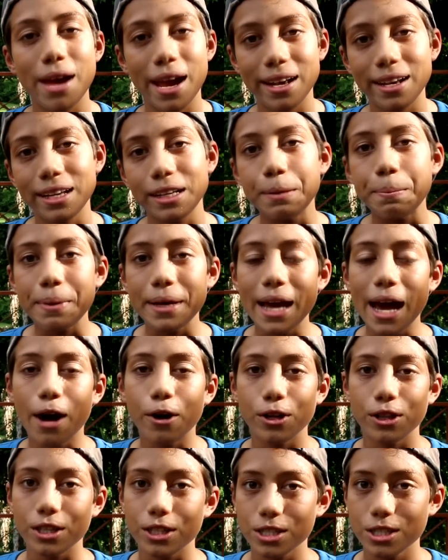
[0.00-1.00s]
need to be
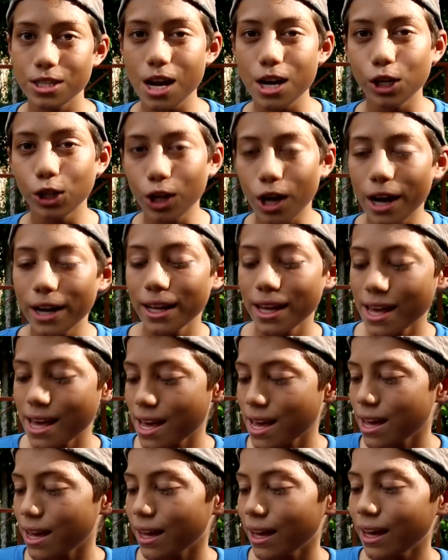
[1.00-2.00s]
out in the sun a lot,
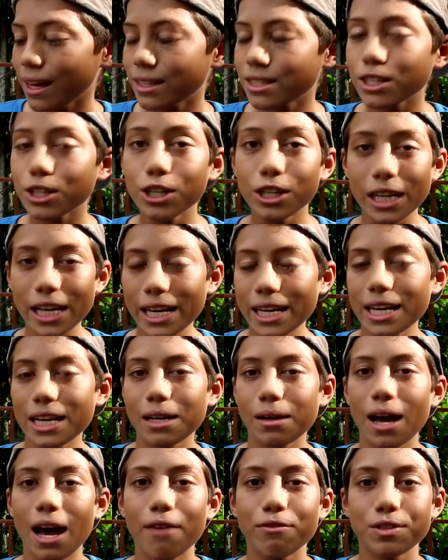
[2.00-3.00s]
it's a good idea
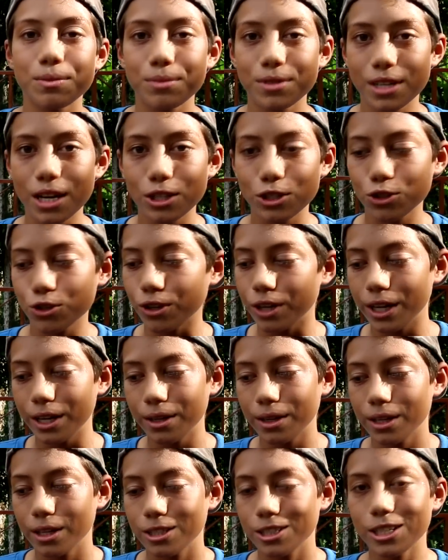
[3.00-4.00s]
to have some sunscreen
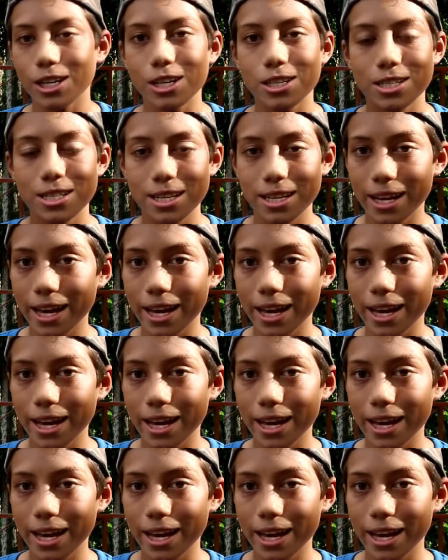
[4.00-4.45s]
just in